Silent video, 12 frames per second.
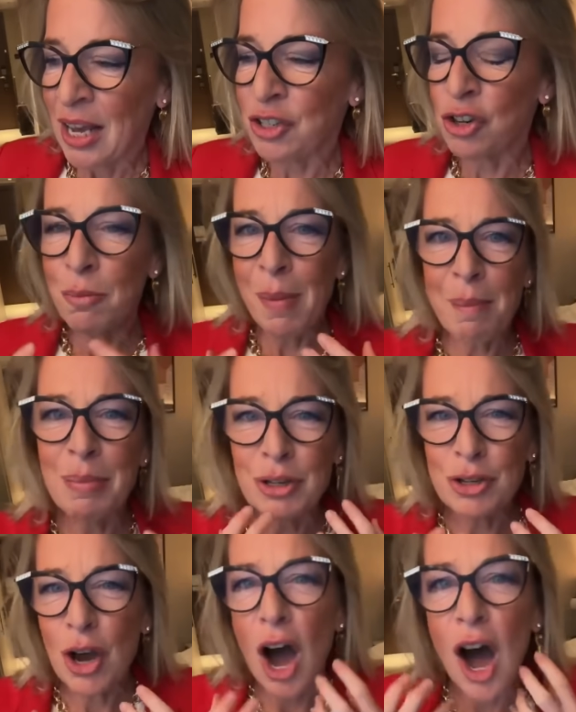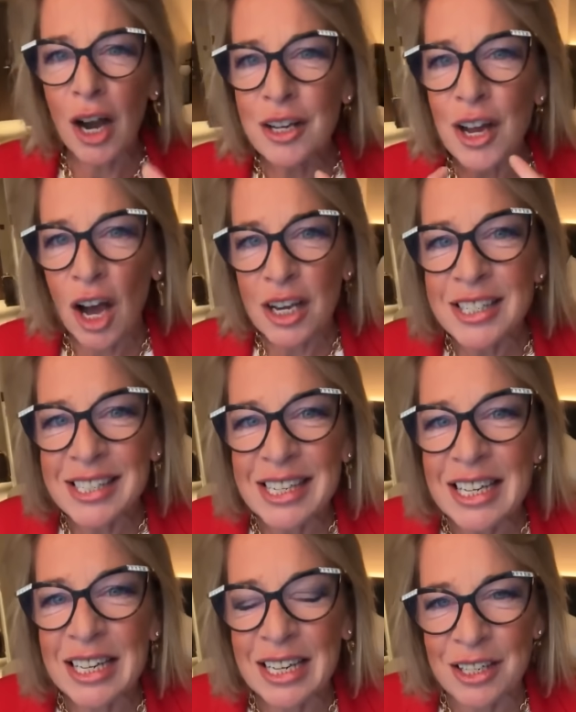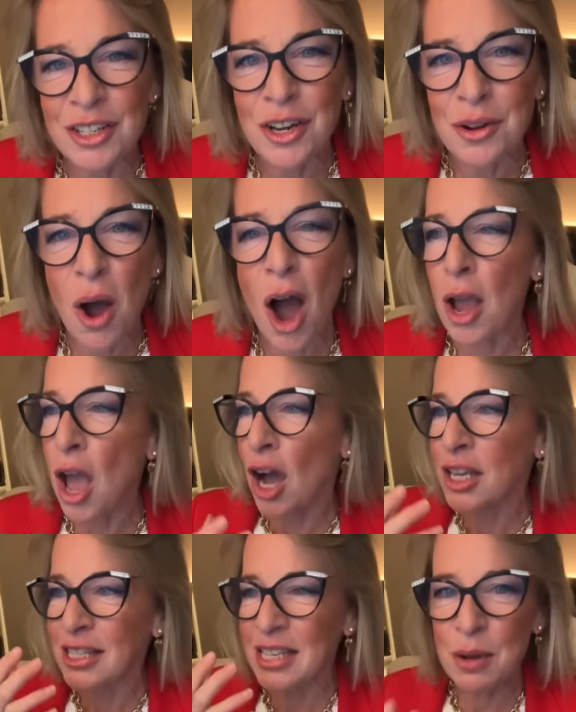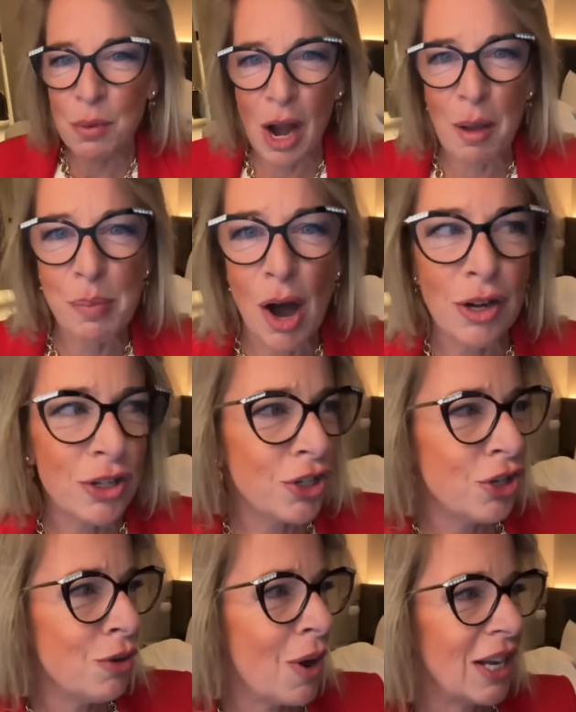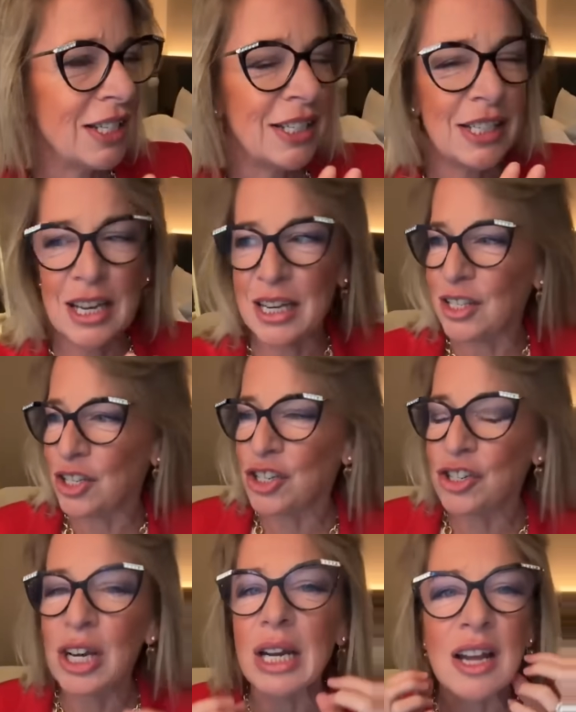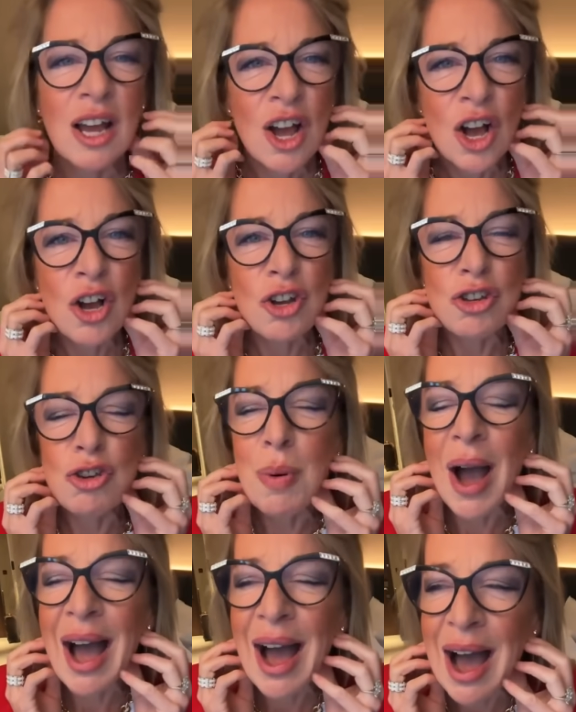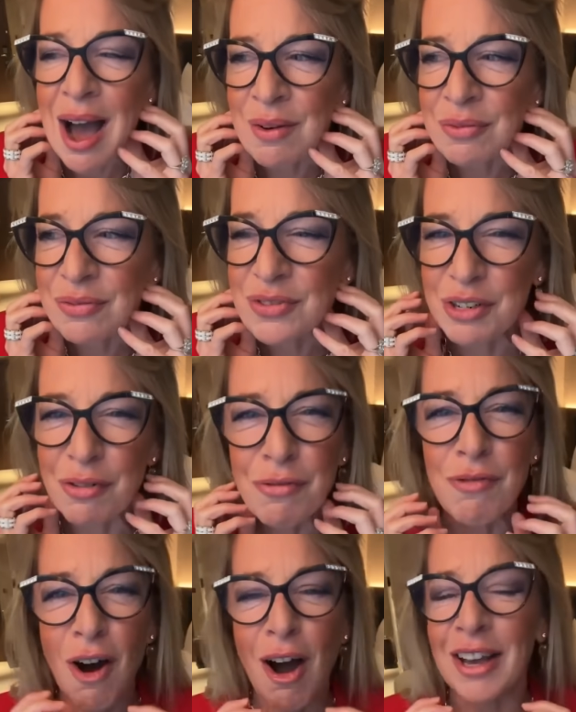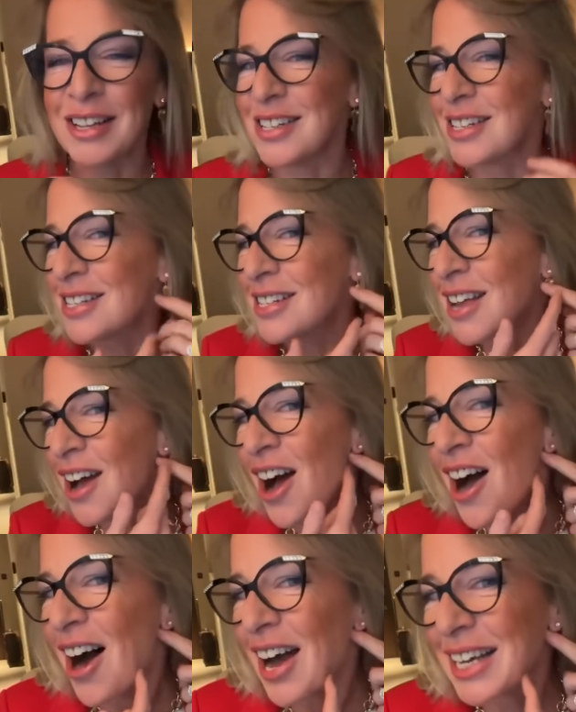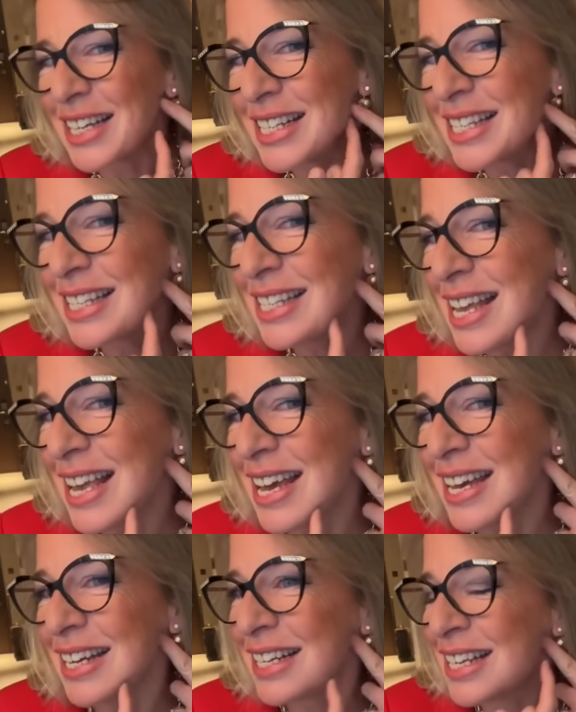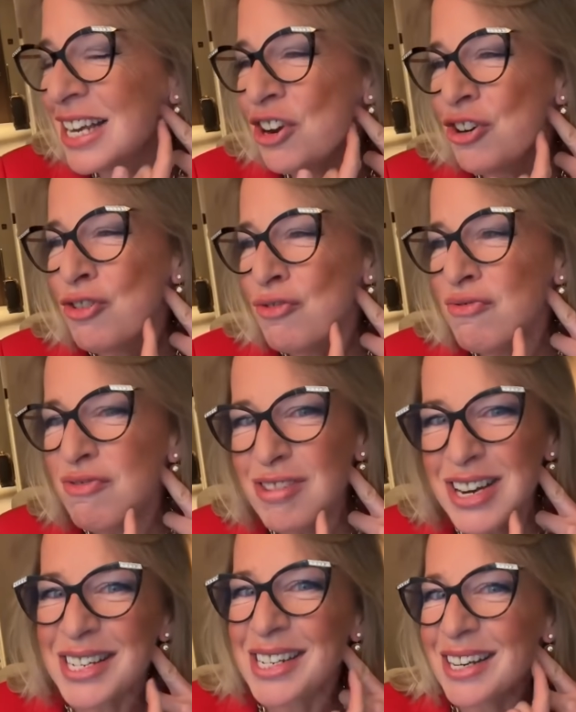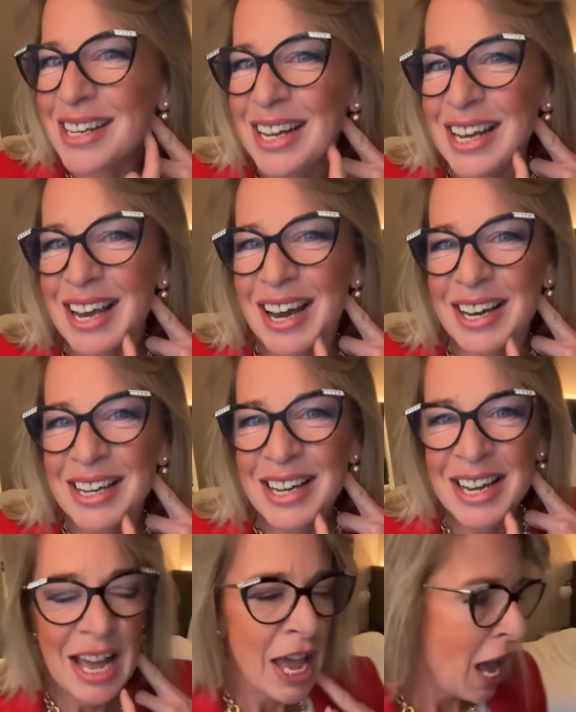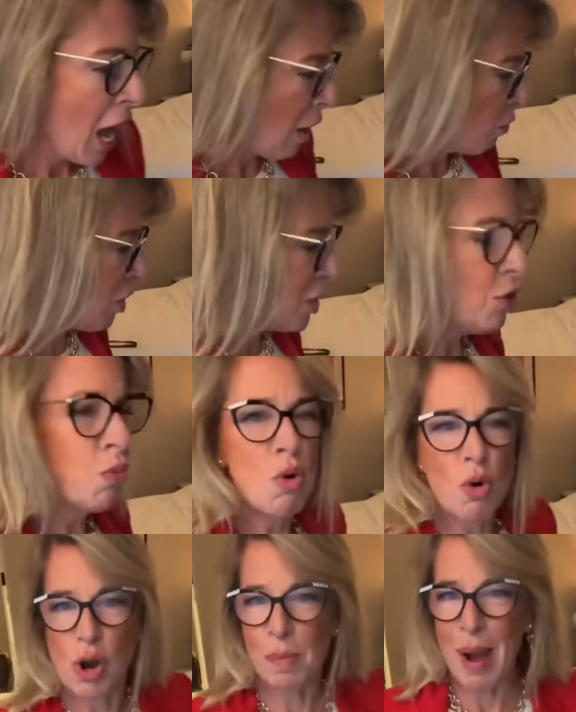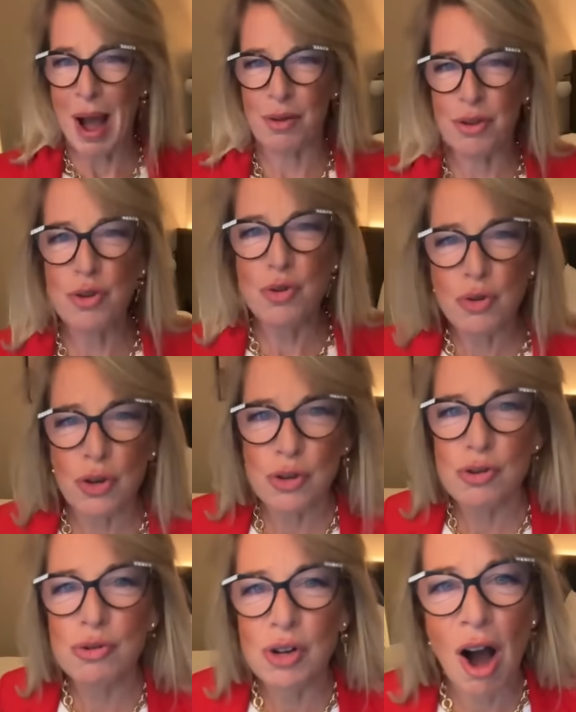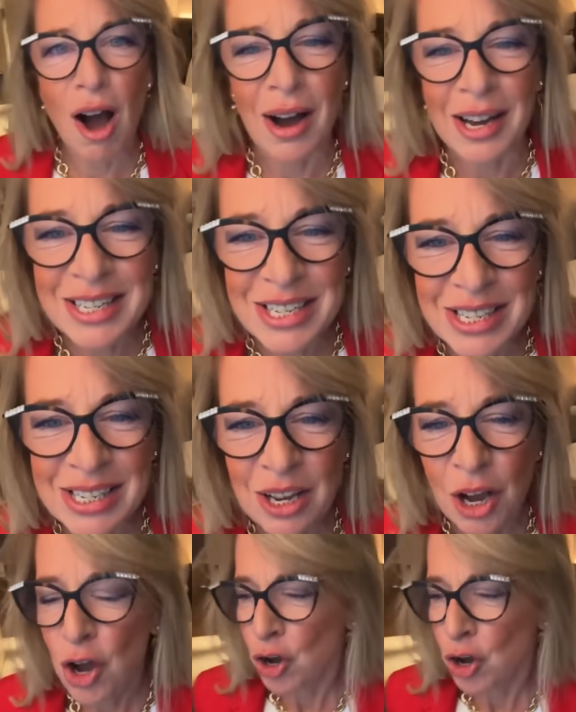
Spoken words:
it's to remember, I see it in you. I see it when I pass you. I see it in the street. You have defiance. I can see it written here. And when you walk about, you guys,